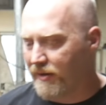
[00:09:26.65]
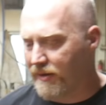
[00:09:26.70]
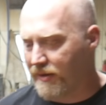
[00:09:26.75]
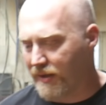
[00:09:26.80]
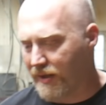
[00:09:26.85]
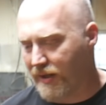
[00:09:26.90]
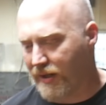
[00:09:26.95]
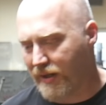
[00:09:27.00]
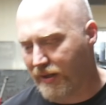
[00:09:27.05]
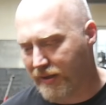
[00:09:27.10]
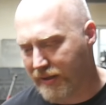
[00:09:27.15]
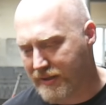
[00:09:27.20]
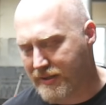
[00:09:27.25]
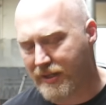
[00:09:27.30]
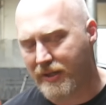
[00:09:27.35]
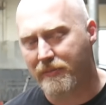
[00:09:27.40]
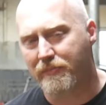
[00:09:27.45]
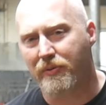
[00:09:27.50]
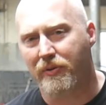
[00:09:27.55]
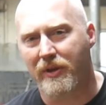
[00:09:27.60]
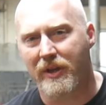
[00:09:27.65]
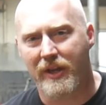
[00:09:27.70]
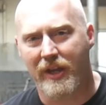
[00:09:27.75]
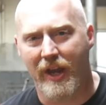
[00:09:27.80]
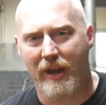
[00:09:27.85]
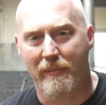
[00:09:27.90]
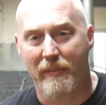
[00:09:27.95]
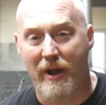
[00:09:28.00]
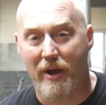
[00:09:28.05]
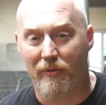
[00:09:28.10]
the skid plate
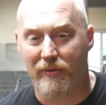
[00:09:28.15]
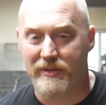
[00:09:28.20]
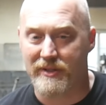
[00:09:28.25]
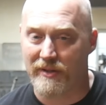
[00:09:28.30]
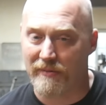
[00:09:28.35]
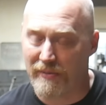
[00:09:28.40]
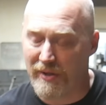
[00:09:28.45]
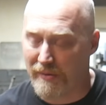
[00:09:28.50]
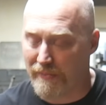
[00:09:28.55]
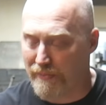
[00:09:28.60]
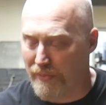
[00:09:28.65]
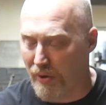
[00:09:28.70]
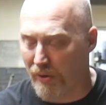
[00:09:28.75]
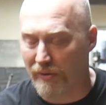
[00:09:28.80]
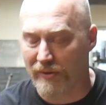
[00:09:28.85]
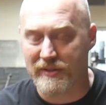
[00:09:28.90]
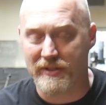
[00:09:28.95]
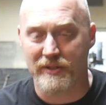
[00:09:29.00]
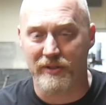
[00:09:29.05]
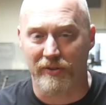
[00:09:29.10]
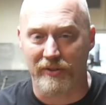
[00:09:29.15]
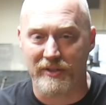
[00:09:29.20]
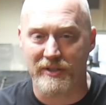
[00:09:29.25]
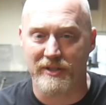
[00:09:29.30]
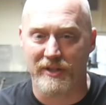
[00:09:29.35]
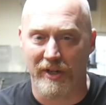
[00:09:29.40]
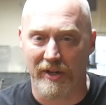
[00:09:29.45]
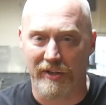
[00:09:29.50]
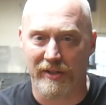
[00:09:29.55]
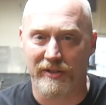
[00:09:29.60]
came out with some of the bolts still
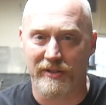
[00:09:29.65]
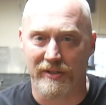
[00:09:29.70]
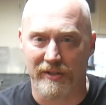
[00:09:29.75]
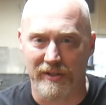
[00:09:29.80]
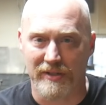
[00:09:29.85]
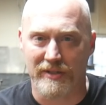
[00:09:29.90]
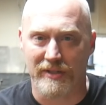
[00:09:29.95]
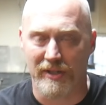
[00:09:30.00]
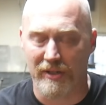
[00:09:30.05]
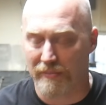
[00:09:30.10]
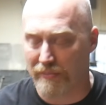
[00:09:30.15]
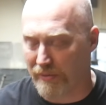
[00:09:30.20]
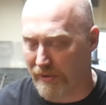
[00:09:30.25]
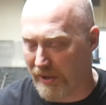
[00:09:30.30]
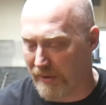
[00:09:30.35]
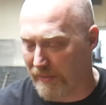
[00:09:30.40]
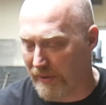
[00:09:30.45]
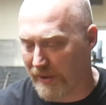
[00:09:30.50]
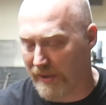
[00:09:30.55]
stuck to the skid plate,